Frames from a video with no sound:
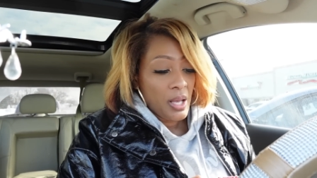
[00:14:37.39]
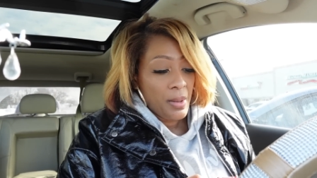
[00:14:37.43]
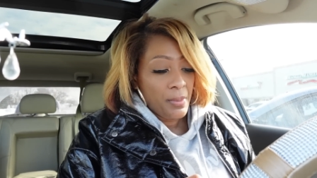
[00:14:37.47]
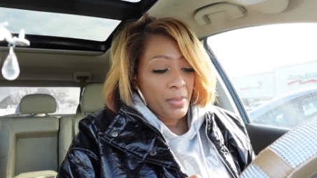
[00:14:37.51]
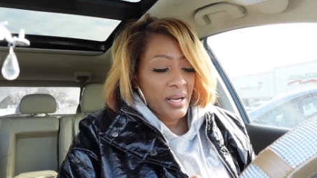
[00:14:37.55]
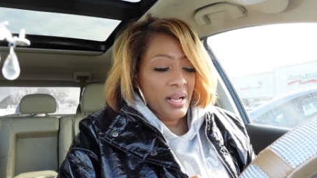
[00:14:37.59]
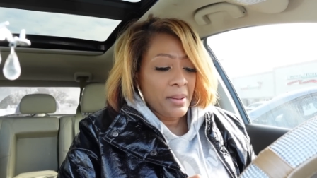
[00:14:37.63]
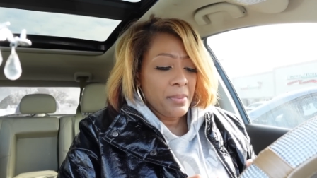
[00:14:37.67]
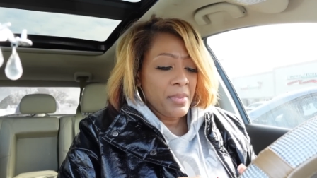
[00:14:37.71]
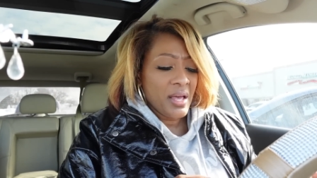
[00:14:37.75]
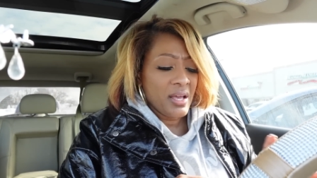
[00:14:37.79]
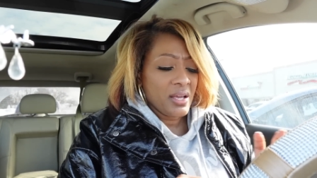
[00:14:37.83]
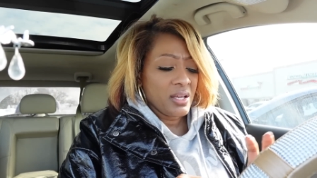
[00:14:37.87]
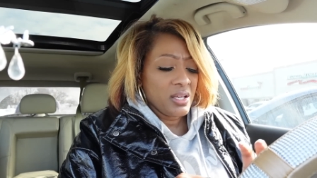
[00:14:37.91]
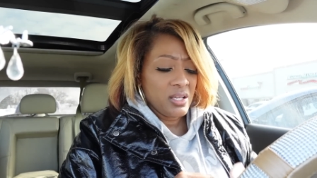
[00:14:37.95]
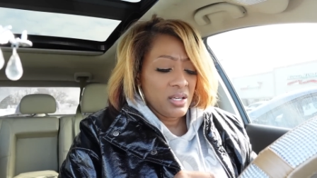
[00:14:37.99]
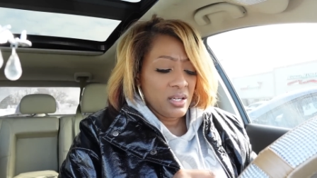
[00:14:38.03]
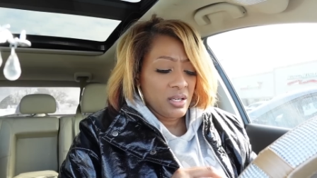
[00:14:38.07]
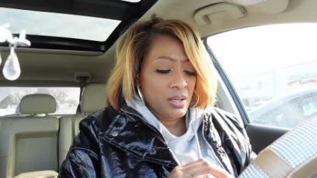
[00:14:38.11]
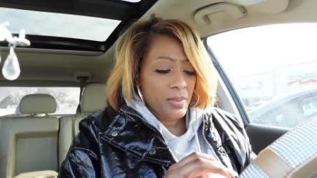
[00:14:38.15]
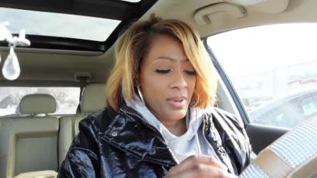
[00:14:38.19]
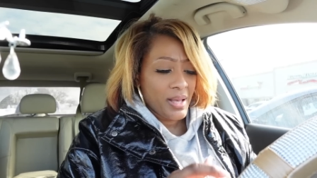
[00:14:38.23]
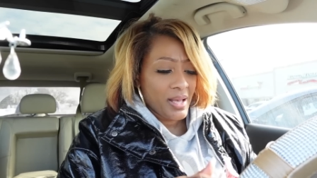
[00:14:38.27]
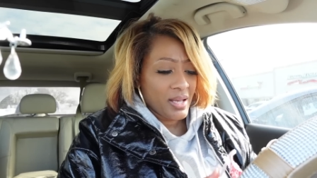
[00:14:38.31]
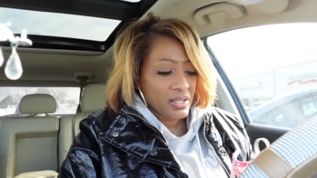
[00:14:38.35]
But I'm not
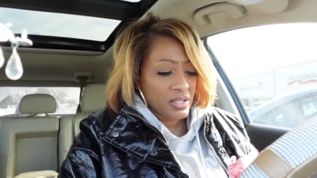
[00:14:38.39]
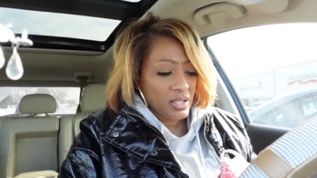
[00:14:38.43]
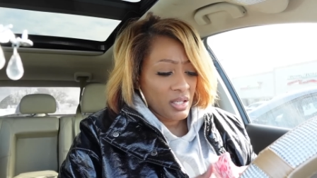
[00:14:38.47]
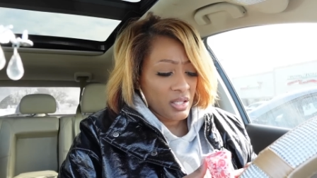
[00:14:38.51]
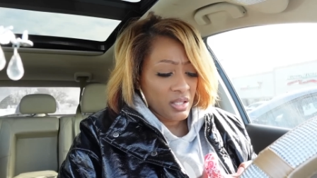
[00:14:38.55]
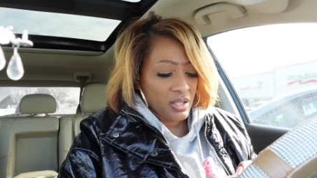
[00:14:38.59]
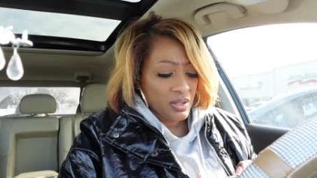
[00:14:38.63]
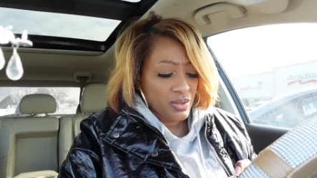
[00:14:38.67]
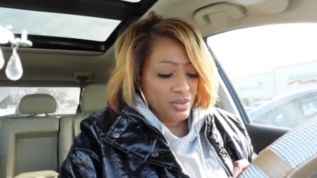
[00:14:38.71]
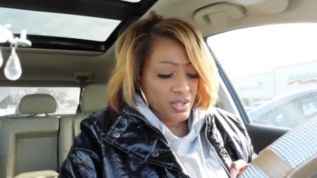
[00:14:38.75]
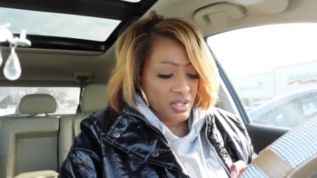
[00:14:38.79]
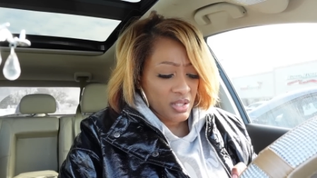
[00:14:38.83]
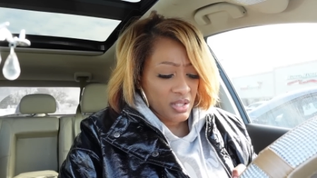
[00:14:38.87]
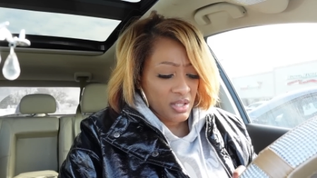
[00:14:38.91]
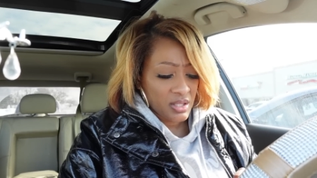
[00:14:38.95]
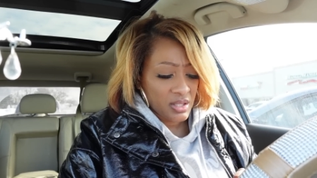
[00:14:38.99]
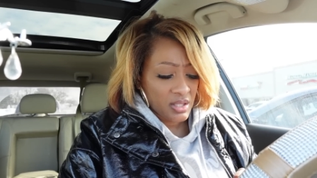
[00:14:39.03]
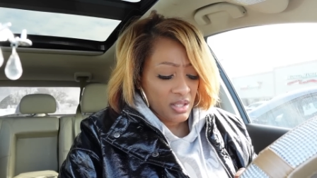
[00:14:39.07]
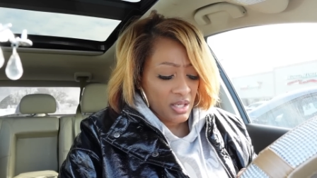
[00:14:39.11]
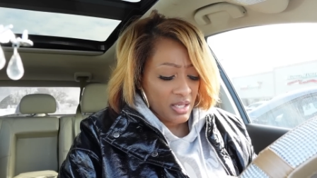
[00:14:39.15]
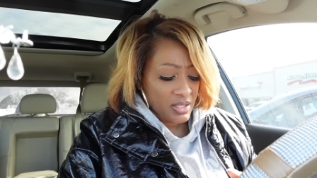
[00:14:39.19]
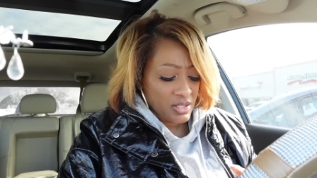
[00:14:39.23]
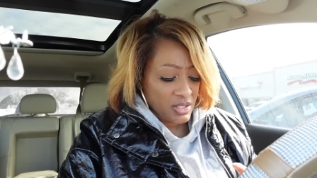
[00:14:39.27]
here to buy any clothes or nothing.